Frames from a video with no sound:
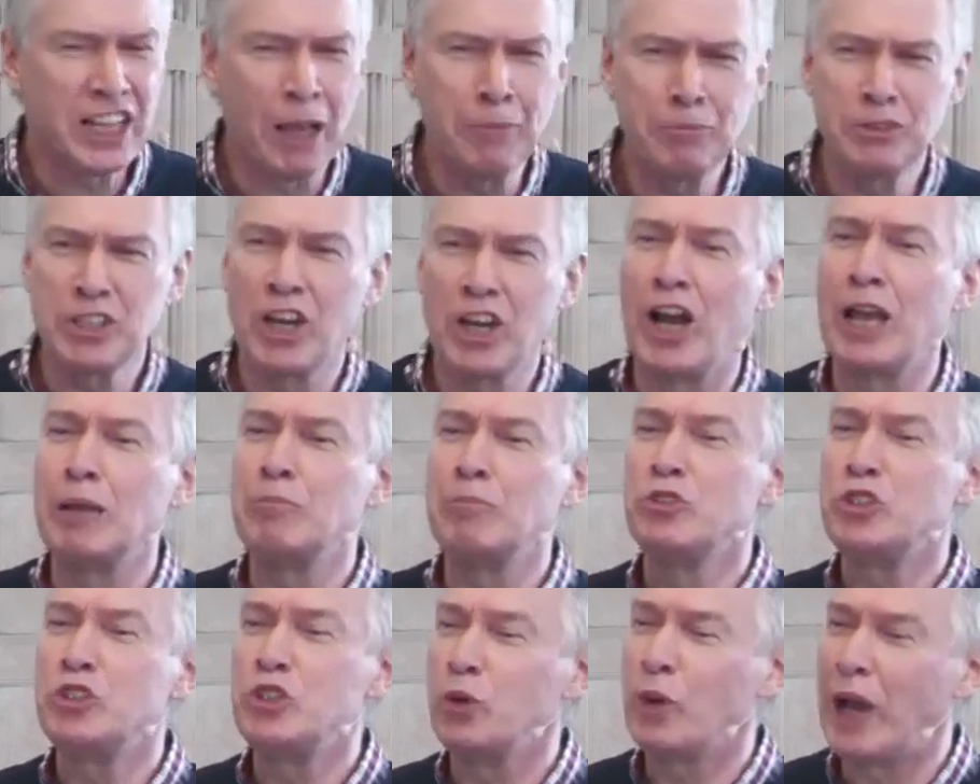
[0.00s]

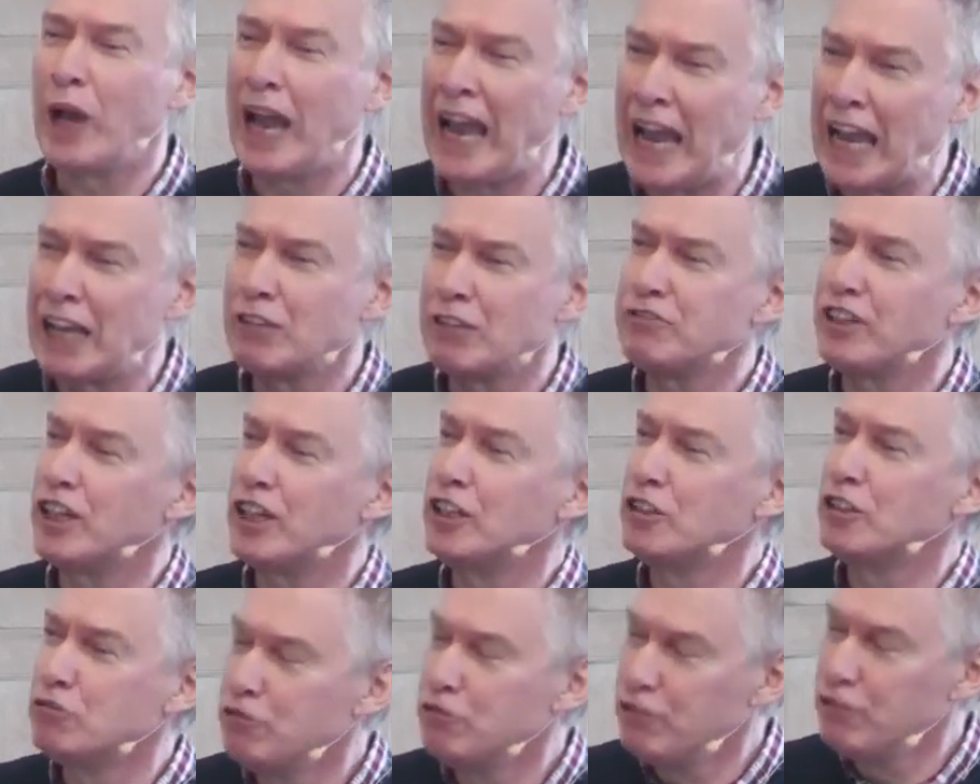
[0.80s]
Sometimes you
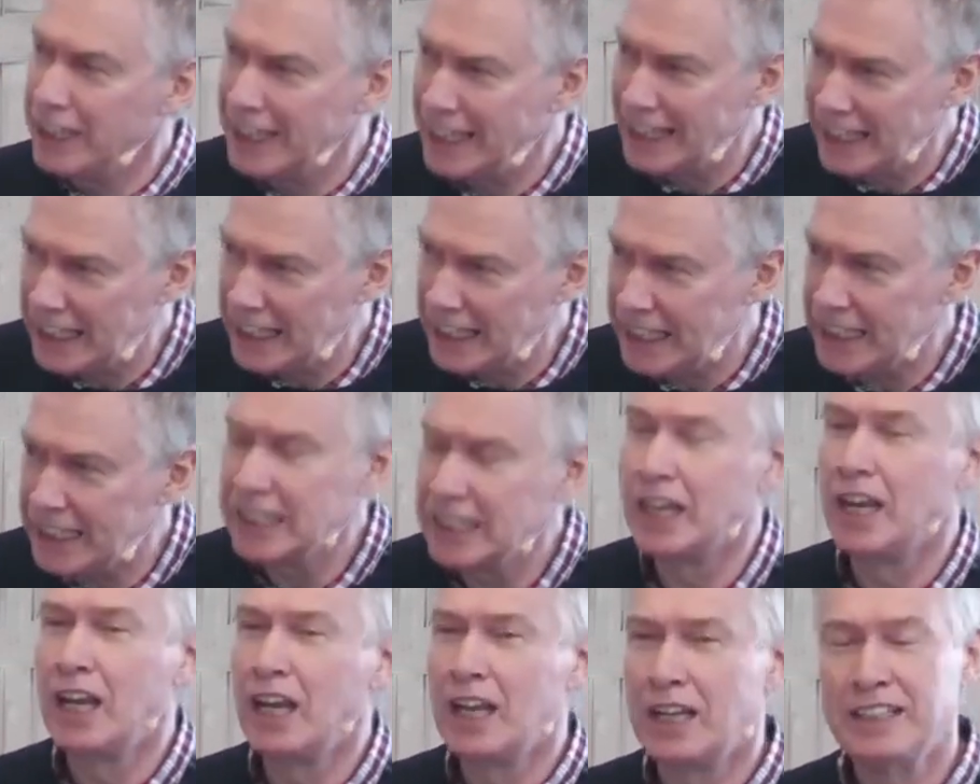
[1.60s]
have a
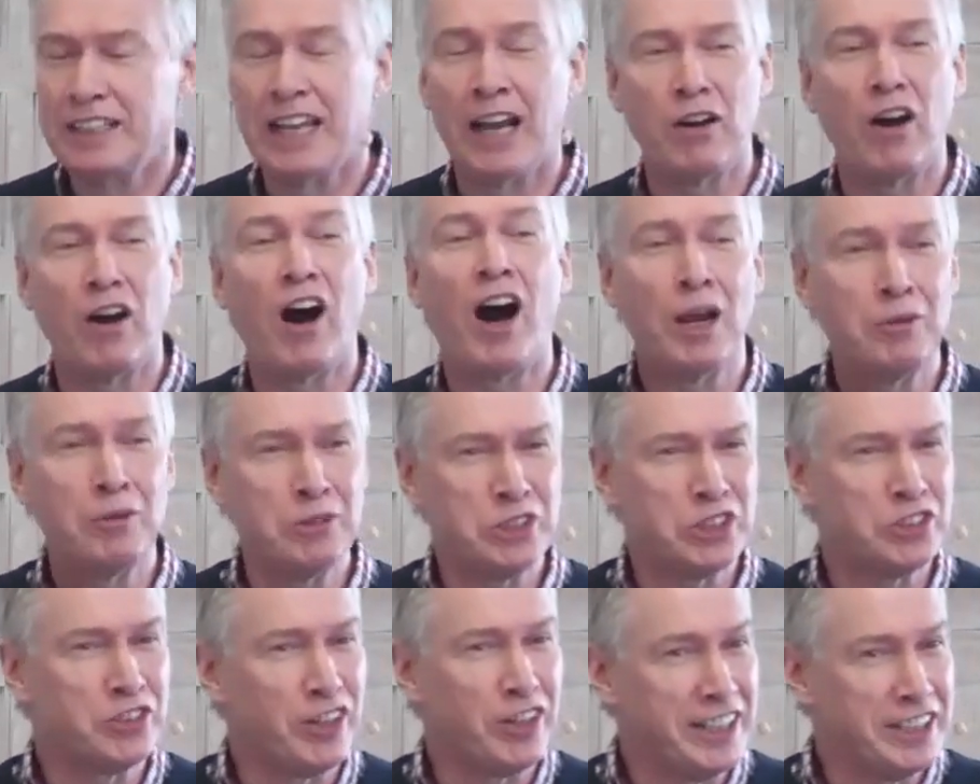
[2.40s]
really, now
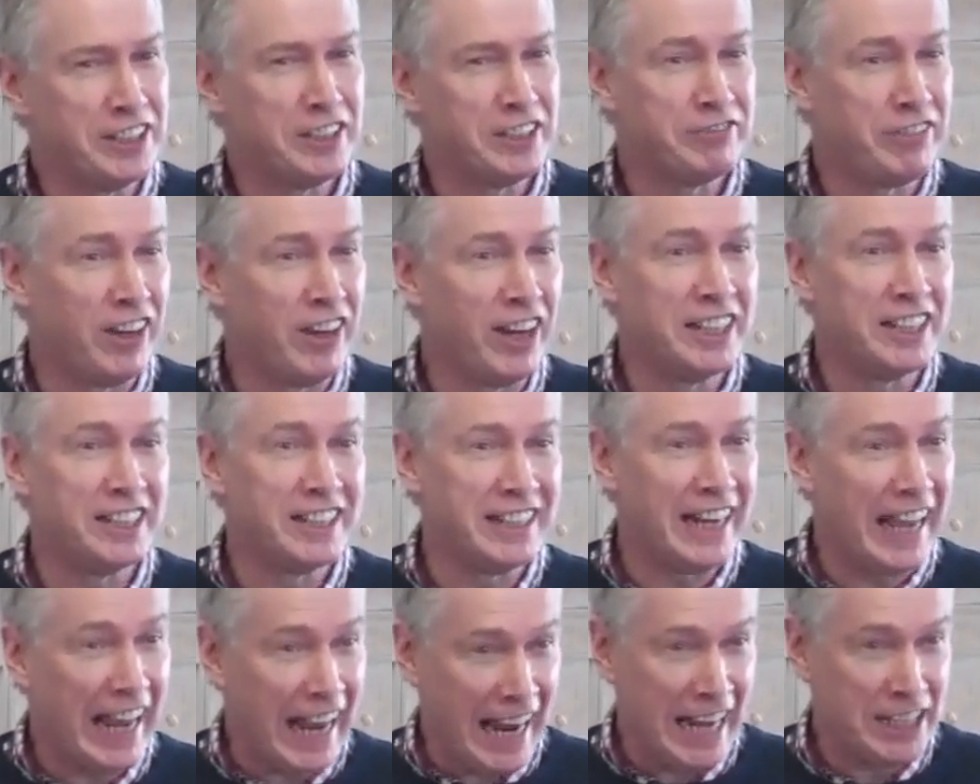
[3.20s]
I was trying to
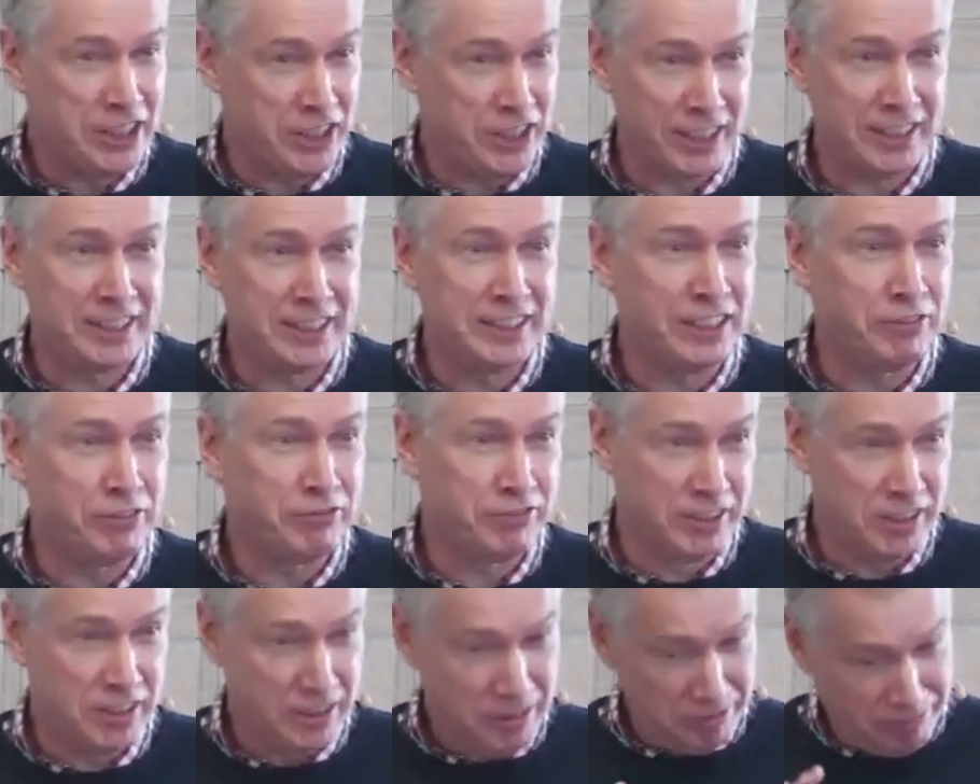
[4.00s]
find an
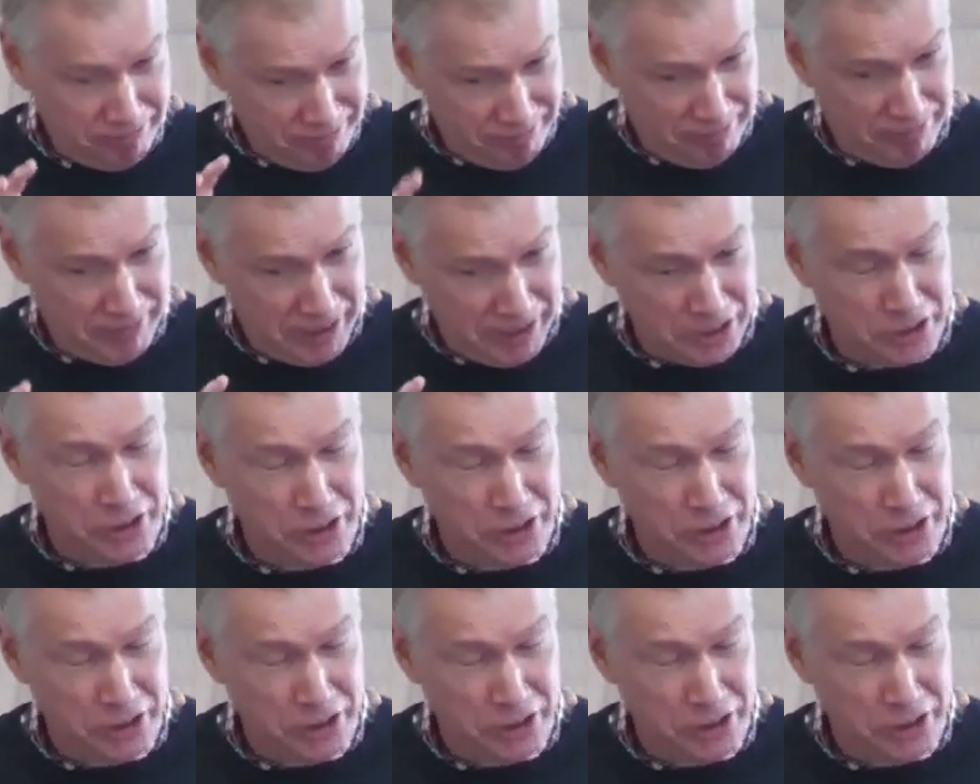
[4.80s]
adjective to